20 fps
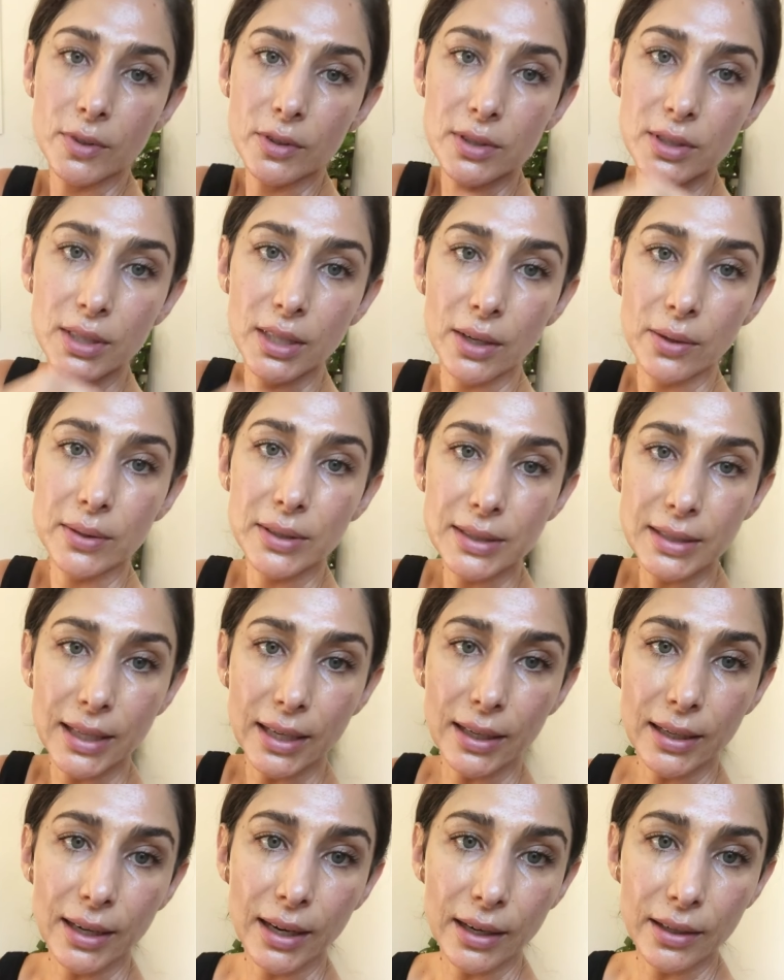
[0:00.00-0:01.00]
See how it's
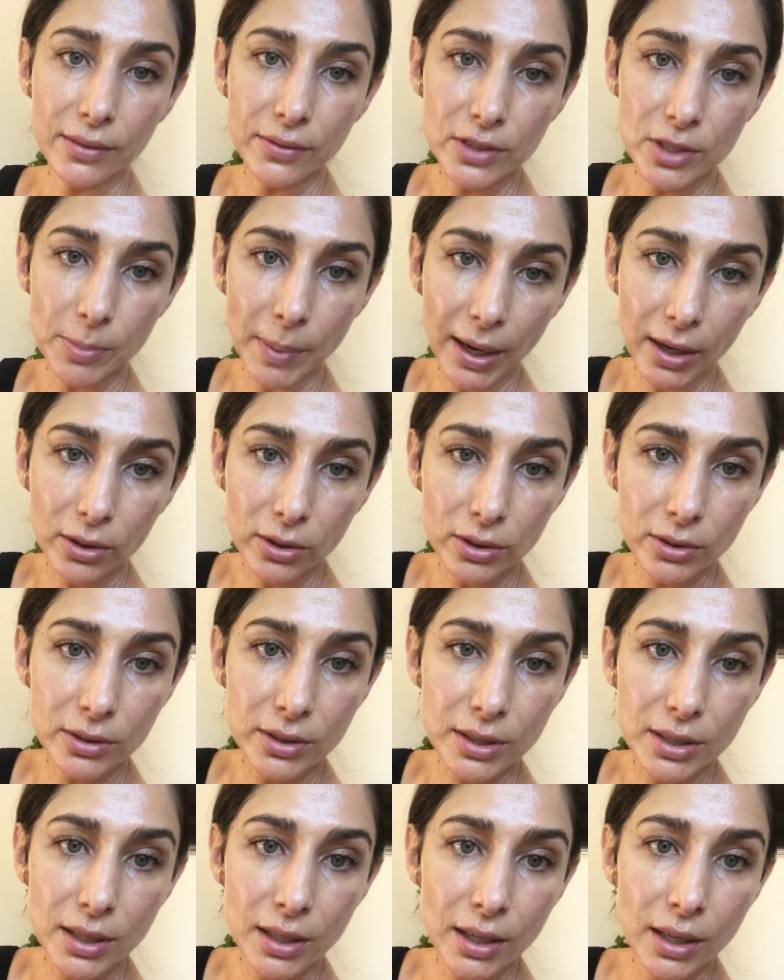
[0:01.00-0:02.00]
getting kind of
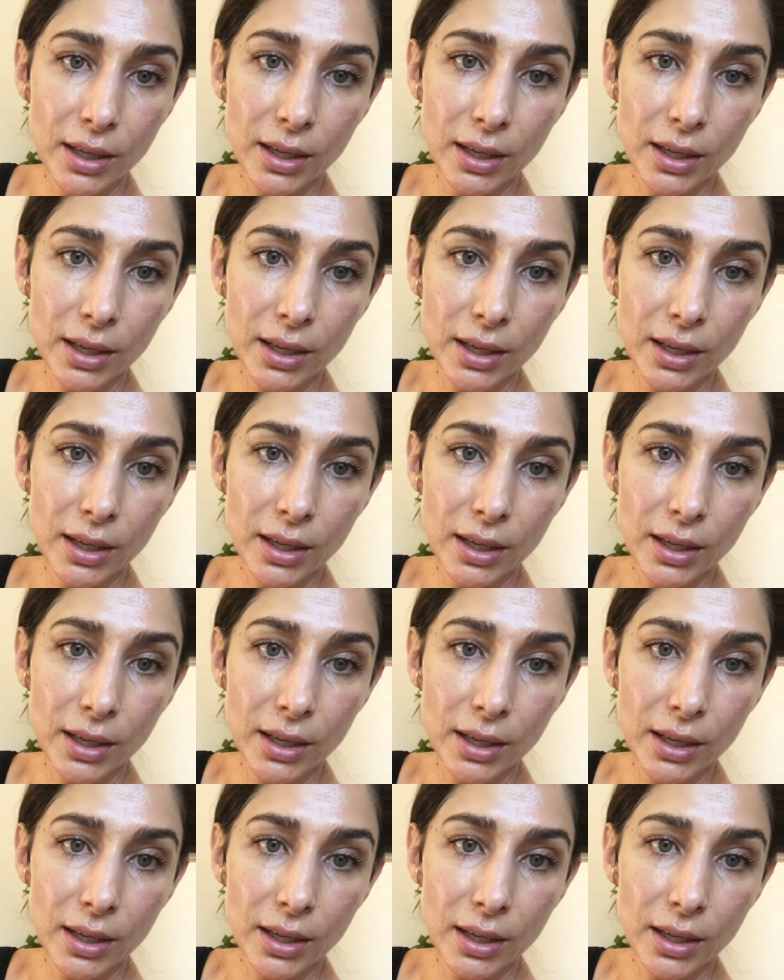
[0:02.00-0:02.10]
speckled?